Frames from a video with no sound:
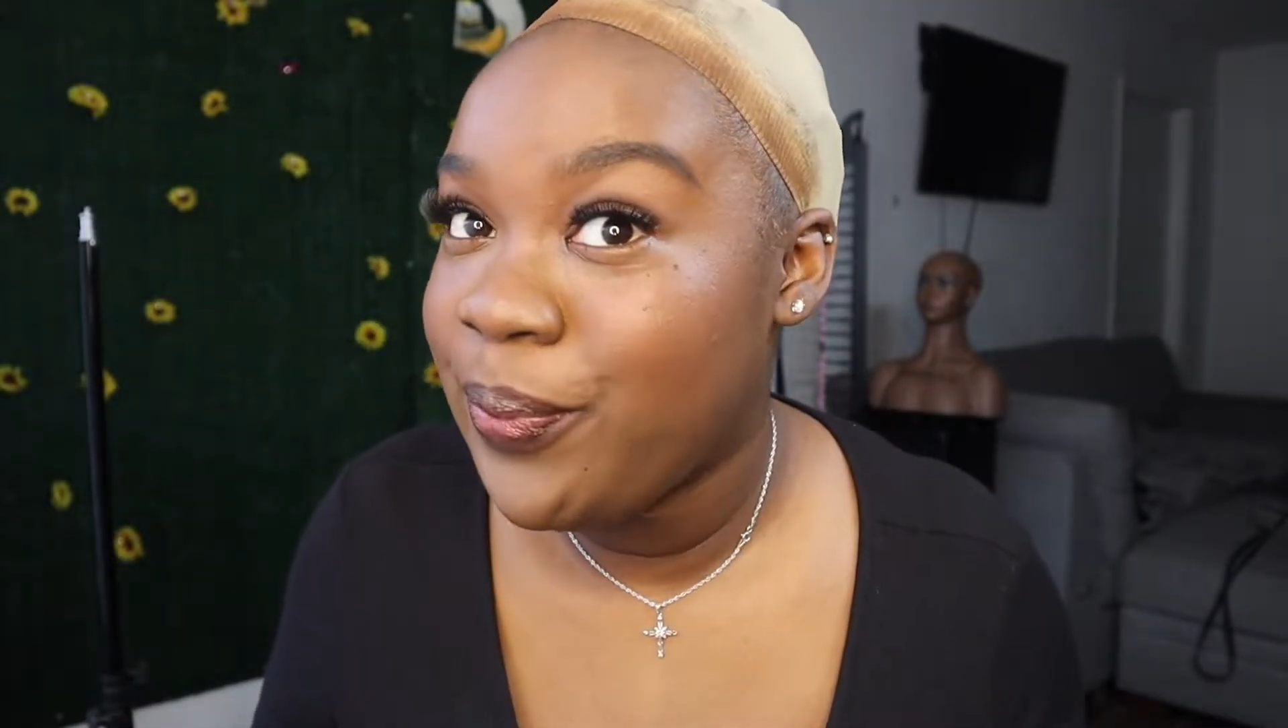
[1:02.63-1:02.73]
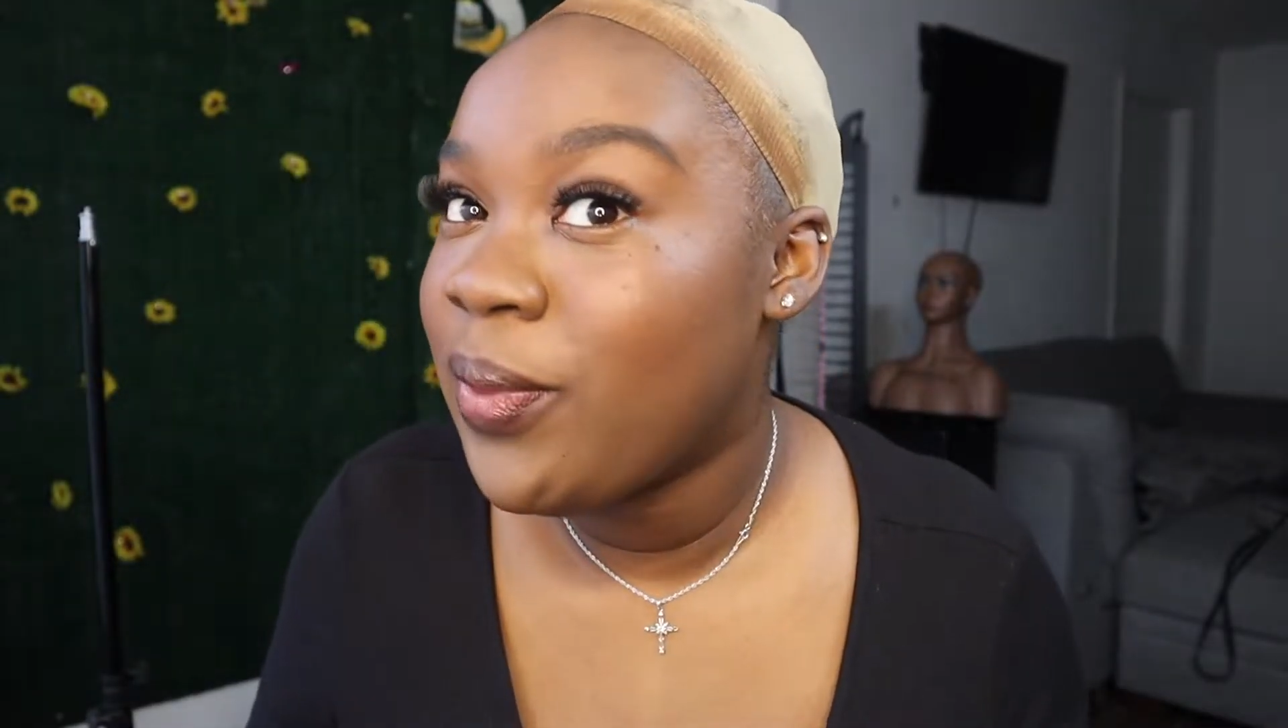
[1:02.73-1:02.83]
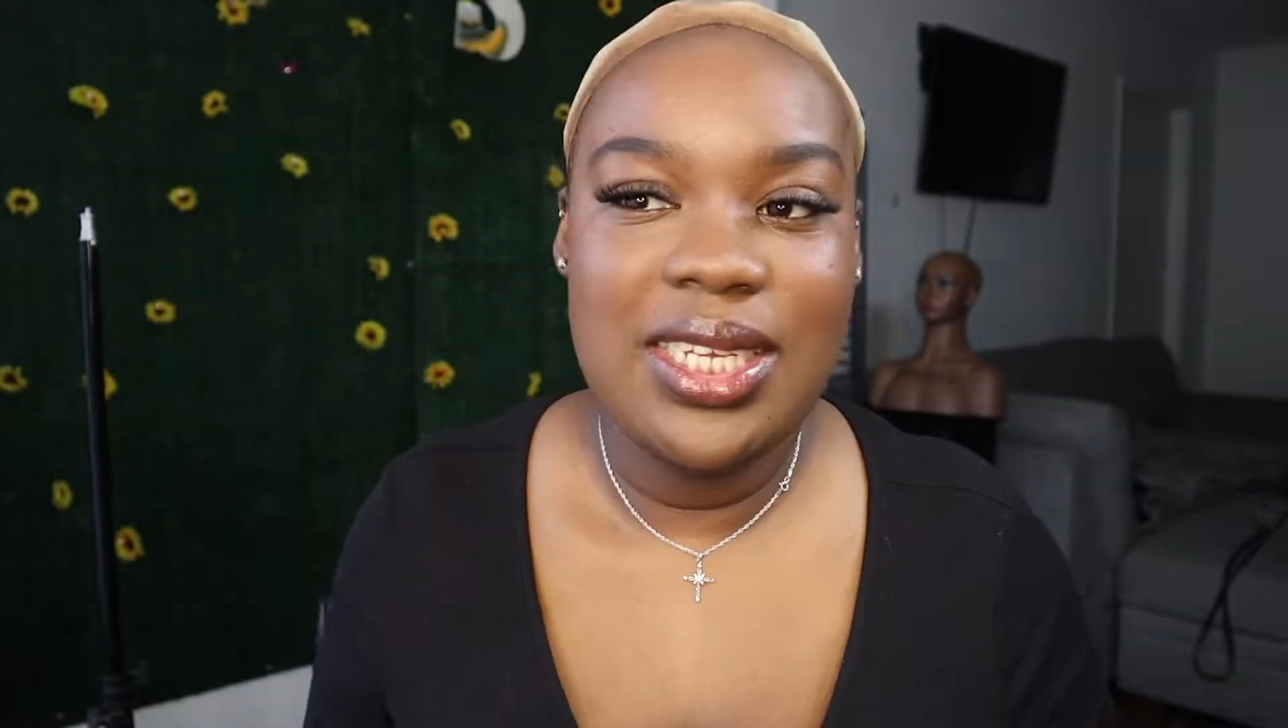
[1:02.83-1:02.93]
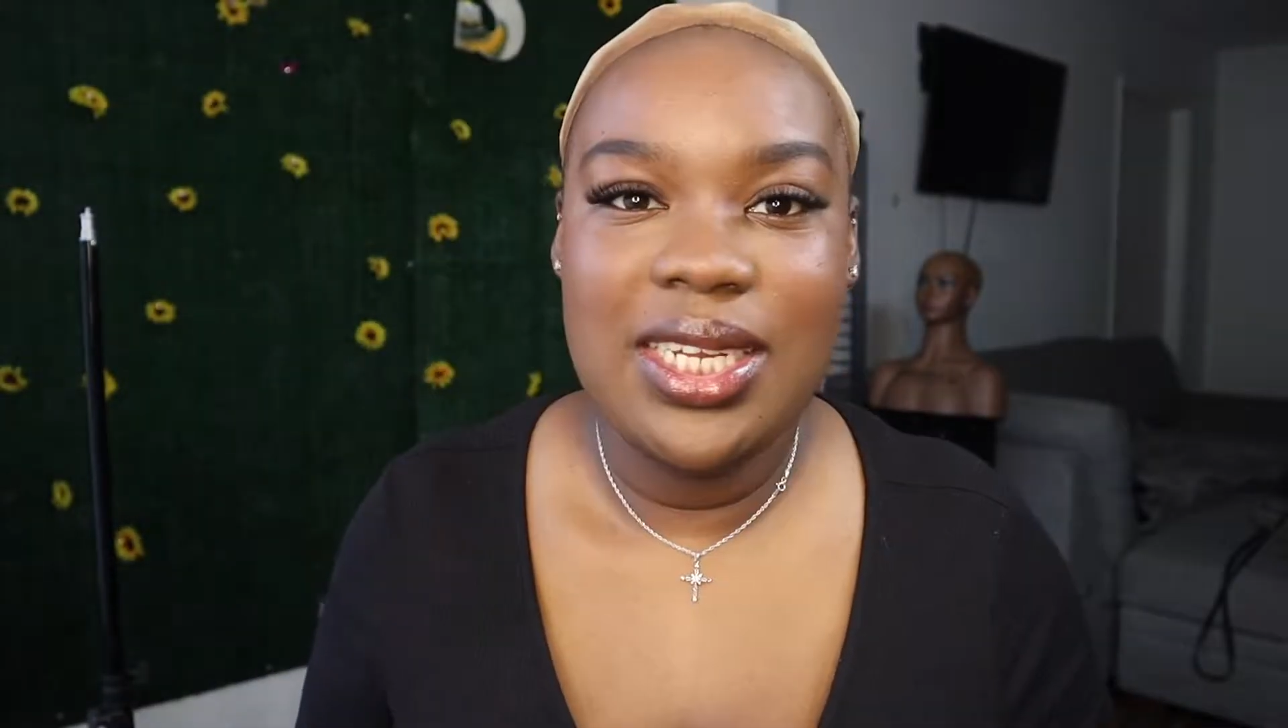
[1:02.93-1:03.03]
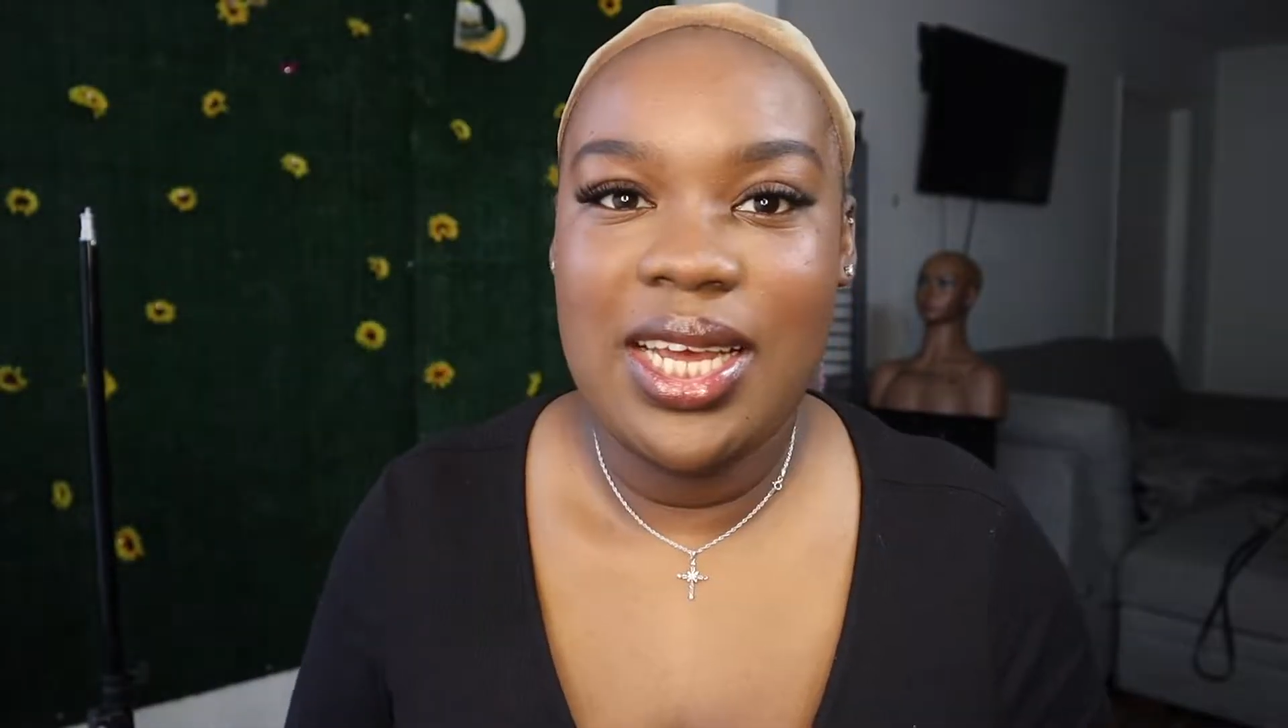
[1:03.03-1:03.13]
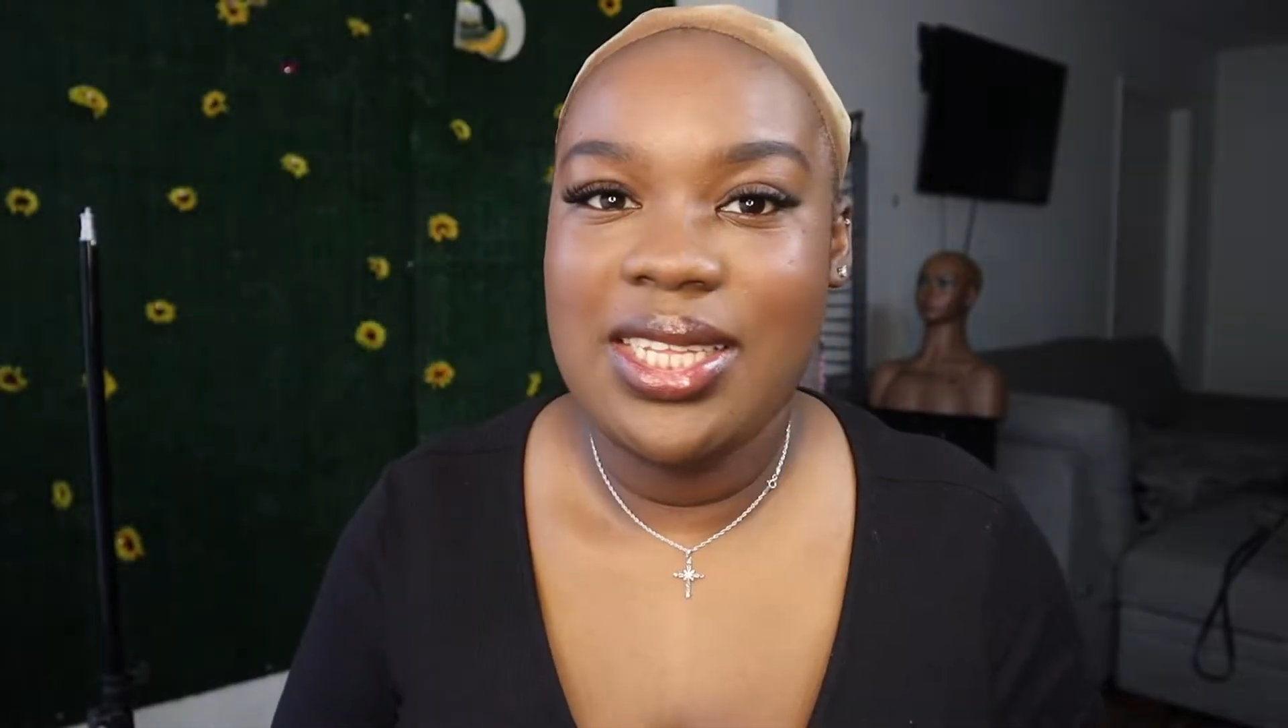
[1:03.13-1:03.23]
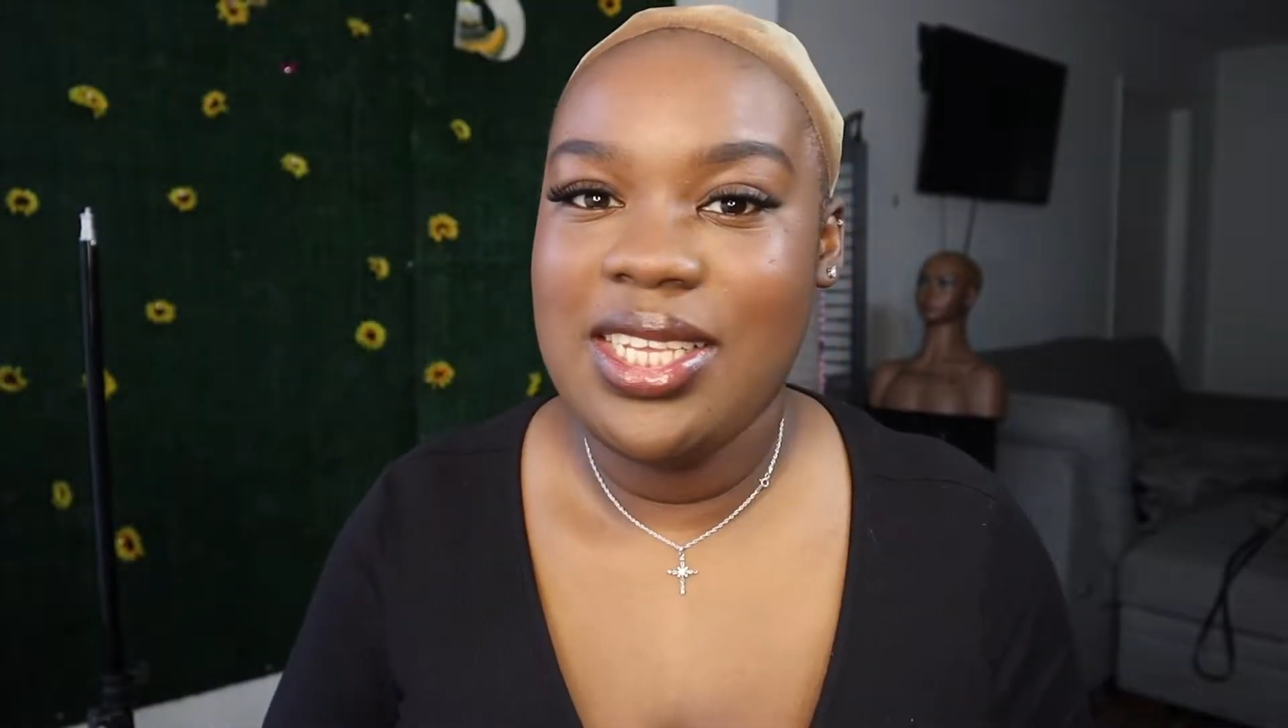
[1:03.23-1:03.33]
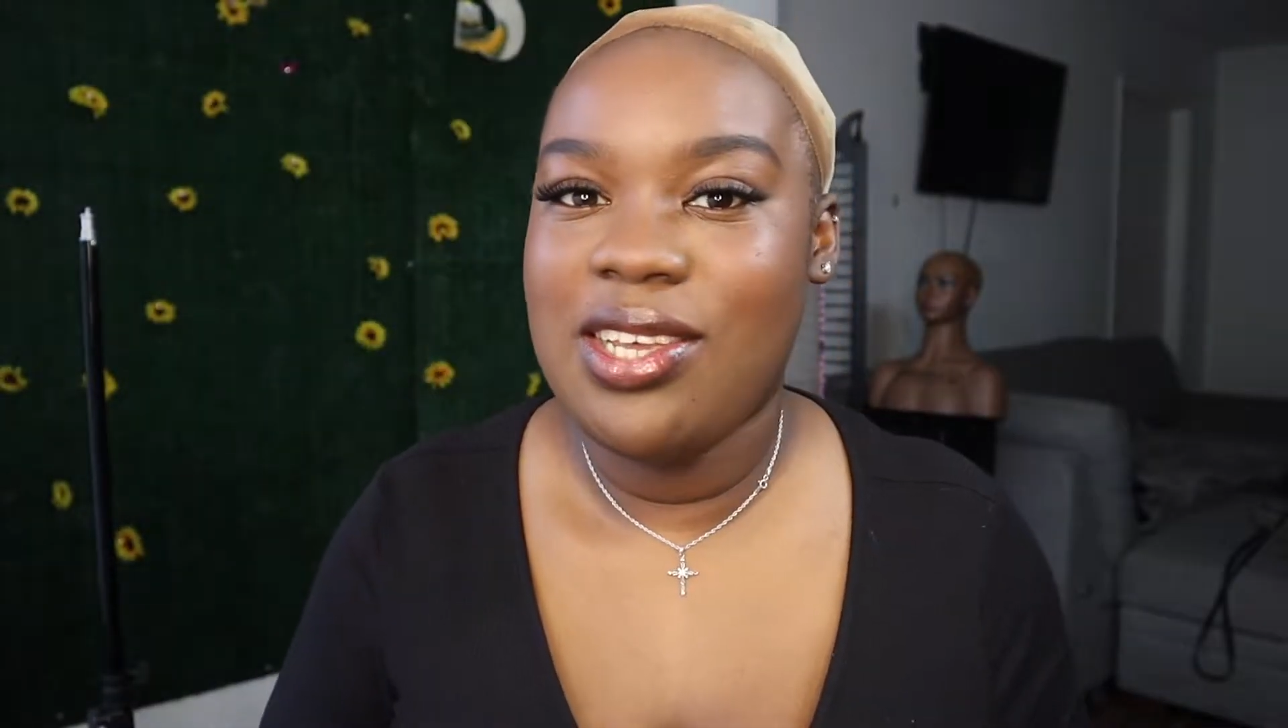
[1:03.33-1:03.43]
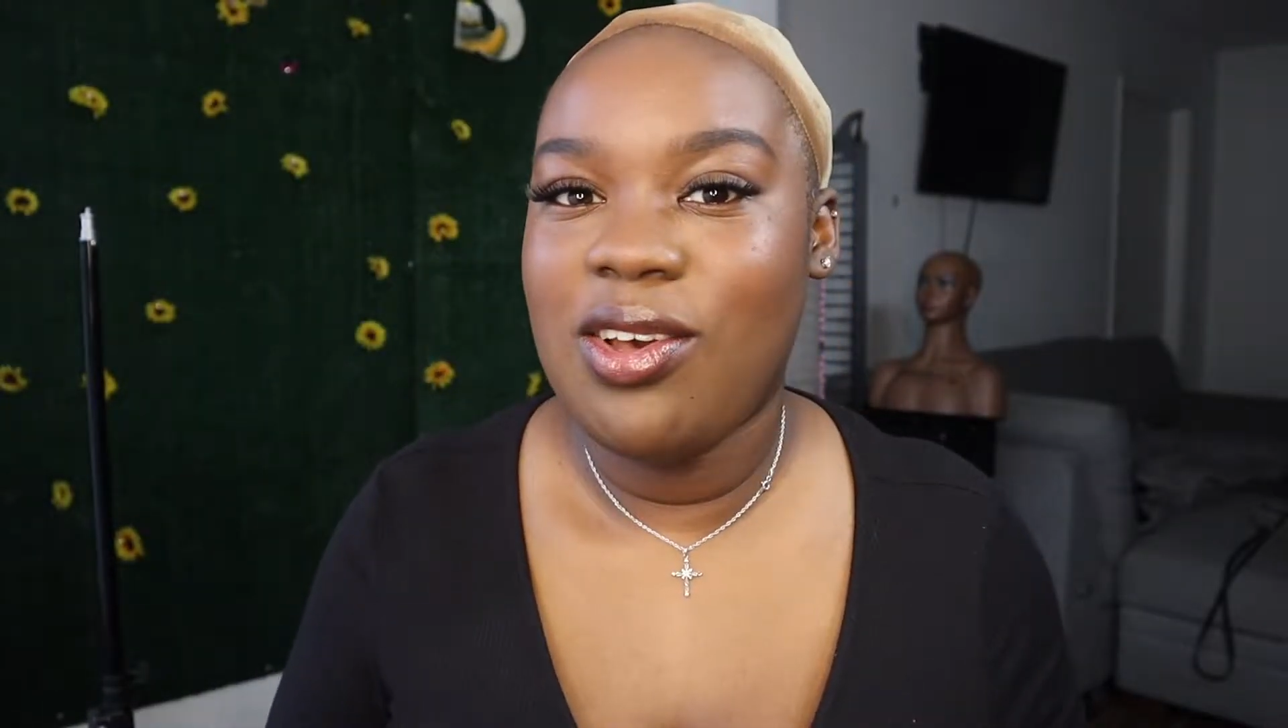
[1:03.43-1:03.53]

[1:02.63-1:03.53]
And I take